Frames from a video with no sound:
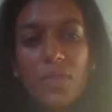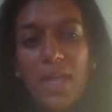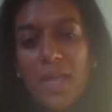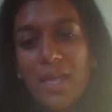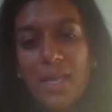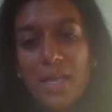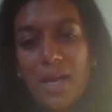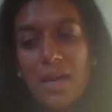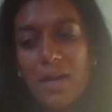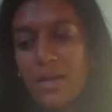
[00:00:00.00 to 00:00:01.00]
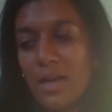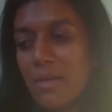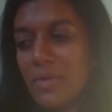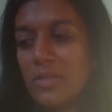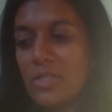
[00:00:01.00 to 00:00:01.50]
they
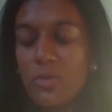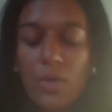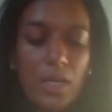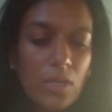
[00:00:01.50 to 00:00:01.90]
come into,